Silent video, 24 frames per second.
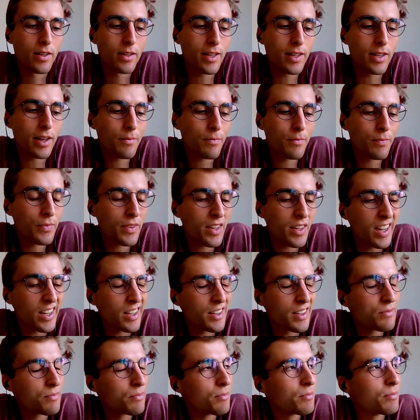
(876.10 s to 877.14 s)
then
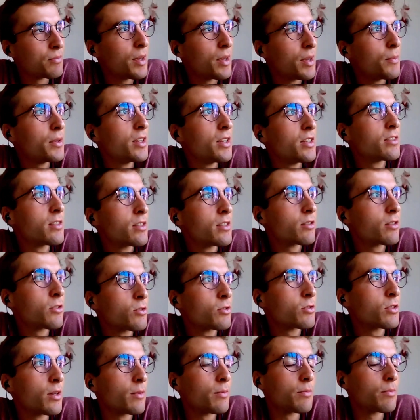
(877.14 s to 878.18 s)
maybe this is
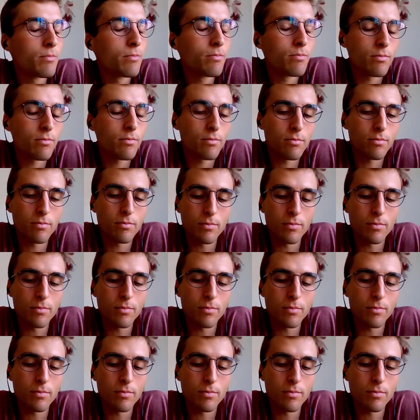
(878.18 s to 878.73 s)
also some